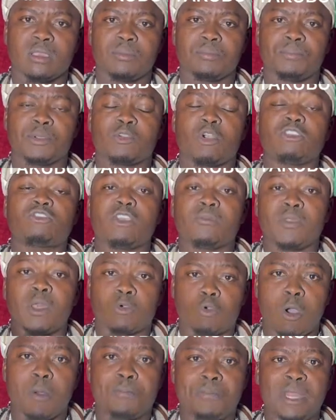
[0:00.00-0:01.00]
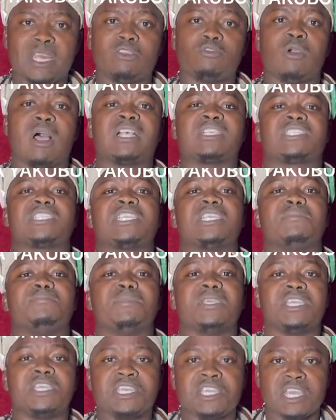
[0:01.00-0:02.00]
Because of the complaint you are seeing
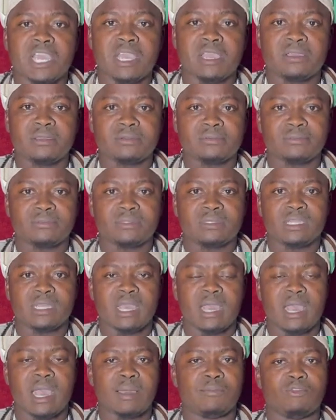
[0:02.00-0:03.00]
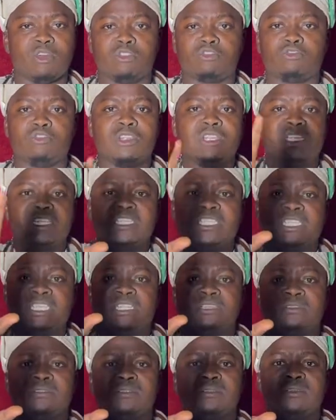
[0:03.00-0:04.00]
me here, I'm not doing this
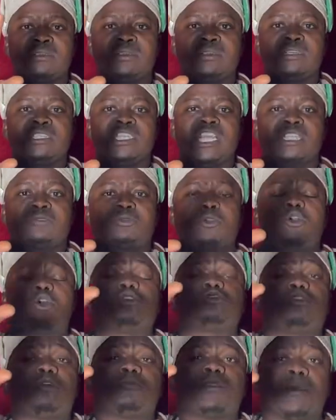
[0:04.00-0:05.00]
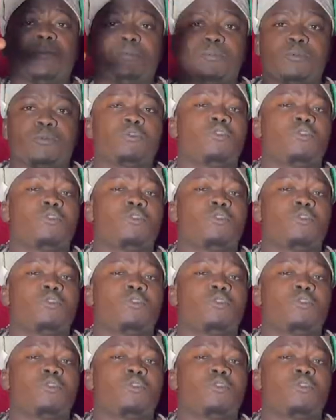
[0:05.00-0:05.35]
thing. Just because of the